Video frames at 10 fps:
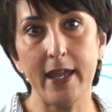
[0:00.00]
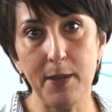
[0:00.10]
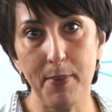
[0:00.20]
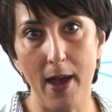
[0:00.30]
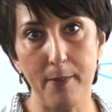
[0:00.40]

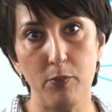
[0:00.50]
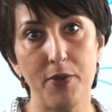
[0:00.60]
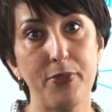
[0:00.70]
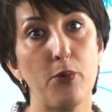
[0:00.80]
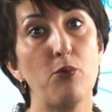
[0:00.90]
keep up
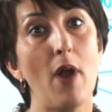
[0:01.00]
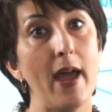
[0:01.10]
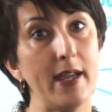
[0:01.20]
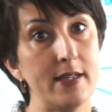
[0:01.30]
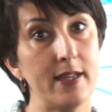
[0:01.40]
with the
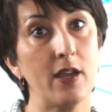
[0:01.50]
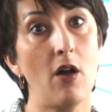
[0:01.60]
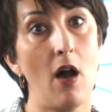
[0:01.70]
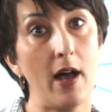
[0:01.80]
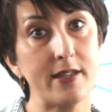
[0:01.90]
rising
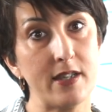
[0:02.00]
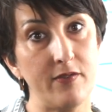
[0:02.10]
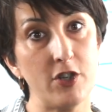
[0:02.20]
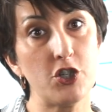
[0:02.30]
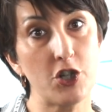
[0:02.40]
cost of
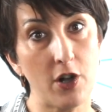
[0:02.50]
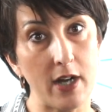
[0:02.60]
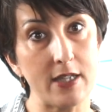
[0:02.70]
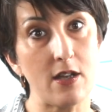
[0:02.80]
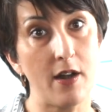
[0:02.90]

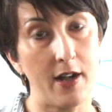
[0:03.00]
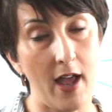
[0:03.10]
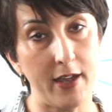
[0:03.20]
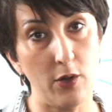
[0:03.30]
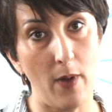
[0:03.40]
insurance on an
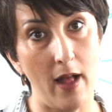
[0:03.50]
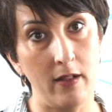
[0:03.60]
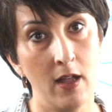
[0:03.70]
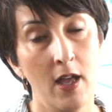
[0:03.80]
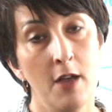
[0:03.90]
I U L,